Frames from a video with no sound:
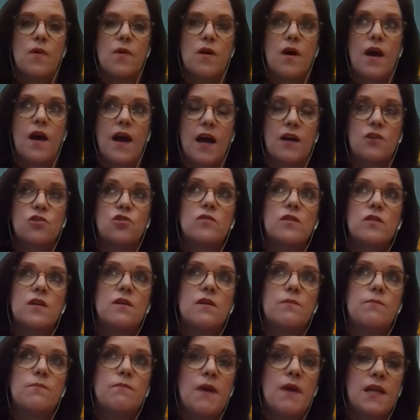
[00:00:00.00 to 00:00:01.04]
actually,
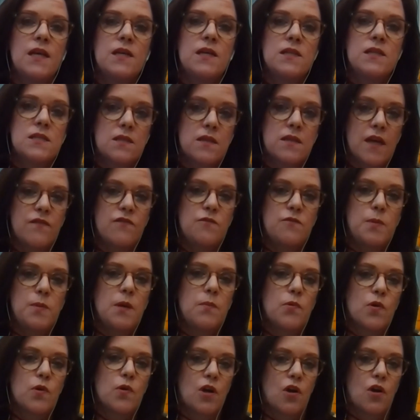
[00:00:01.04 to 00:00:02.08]
many enslaved
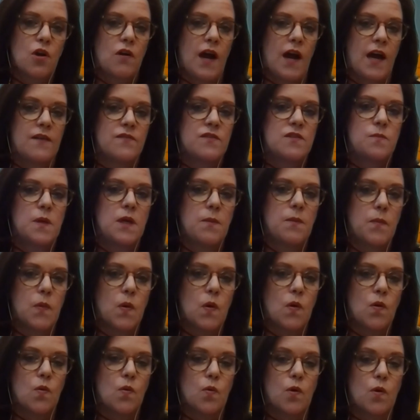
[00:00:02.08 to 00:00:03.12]
people and
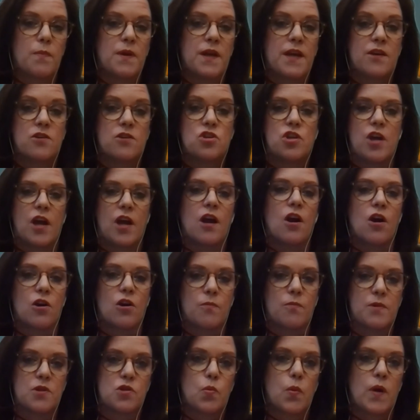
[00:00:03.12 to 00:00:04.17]
craftspeople were being shared
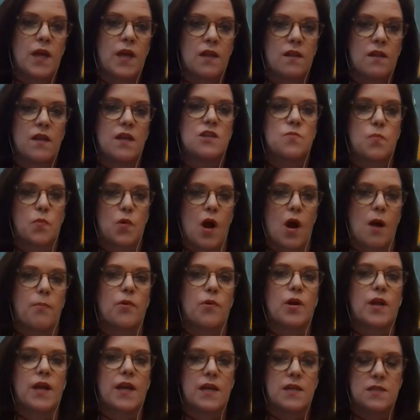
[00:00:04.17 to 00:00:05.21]
between these
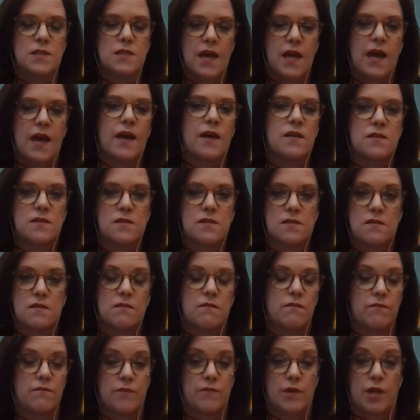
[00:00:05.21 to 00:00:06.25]
properties as,
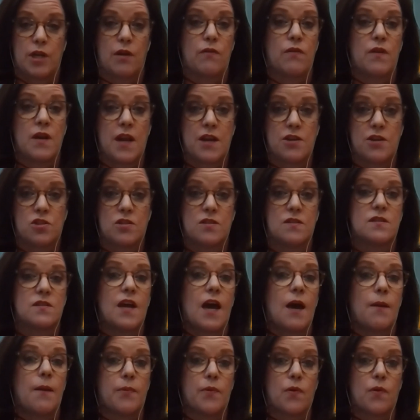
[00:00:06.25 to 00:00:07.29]
you know, the nation's
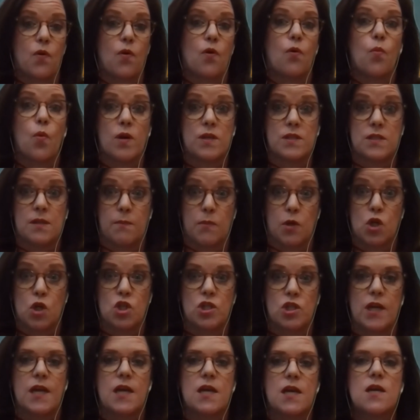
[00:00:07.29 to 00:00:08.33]
capital was
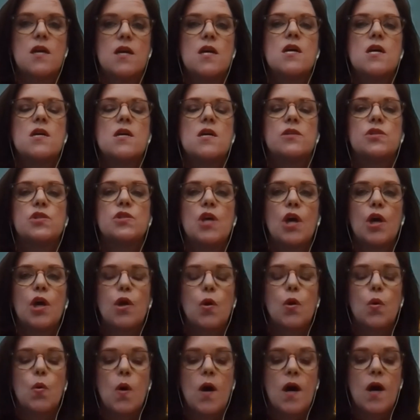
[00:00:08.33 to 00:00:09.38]
emerging.
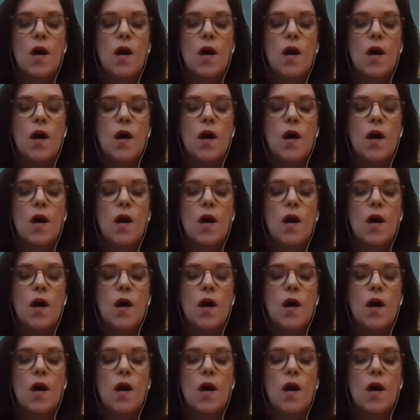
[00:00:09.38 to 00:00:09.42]
So